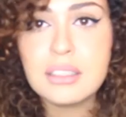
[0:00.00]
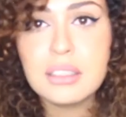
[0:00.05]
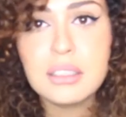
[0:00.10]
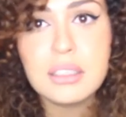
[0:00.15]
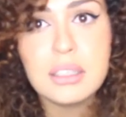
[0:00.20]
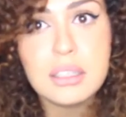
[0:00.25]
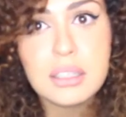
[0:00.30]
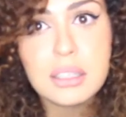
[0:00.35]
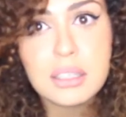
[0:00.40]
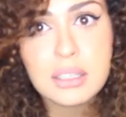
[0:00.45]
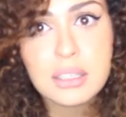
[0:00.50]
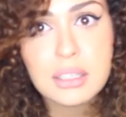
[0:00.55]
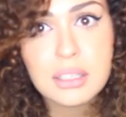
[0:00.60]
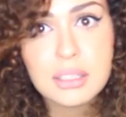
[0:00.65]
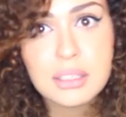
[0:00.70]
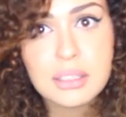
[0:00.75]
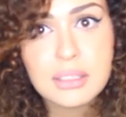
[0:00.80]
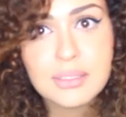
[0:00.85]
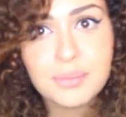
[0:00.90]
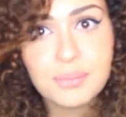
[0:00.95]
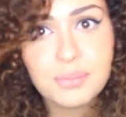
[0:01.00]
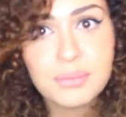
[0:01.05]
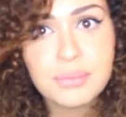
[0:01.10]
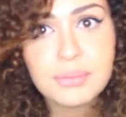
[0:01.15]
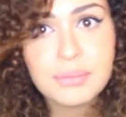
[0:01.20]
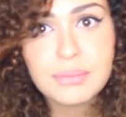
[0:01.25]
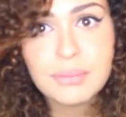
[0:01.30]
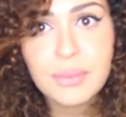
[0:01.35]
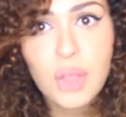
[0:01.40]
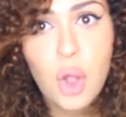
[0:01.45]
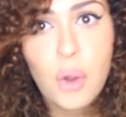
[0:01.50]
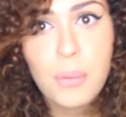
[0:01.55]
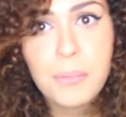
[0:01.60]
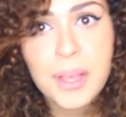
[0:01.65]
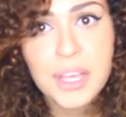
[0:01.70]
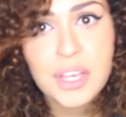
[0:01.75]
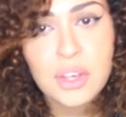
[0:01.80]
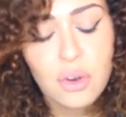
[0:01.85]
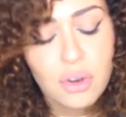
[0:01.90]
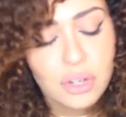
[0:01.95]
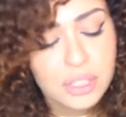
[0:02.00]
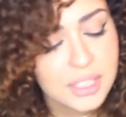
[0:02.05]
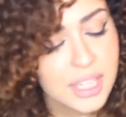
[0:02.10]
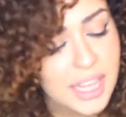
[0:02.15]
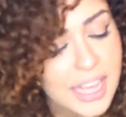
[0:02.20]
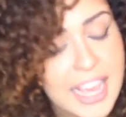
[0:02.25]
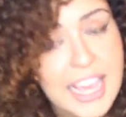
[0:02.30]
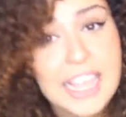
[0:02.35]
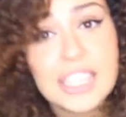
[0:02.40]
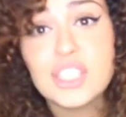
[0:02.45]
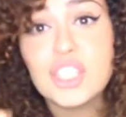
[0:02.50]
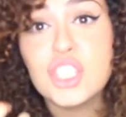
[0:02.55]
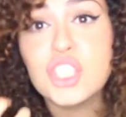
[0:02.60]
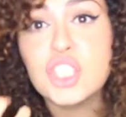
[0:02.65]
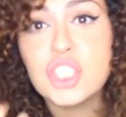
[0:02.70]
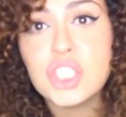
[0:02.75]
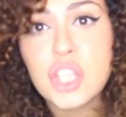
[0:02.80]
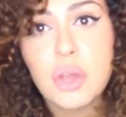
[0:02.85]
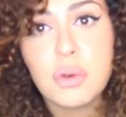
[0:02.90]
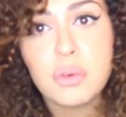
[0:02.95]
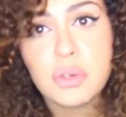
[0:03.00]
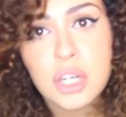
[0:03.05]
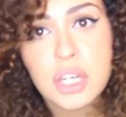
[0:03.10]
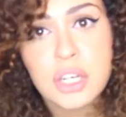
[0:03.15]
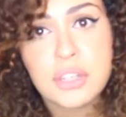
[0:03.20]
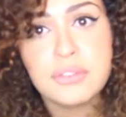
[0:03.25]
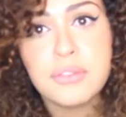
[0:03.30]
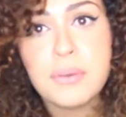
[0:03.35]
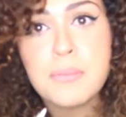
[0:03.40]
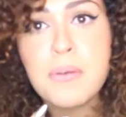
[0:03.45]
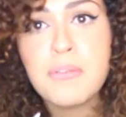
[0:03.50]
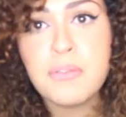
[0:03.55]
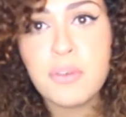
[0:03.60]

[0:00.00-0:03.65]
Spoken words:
oh my god, it's just so good. From a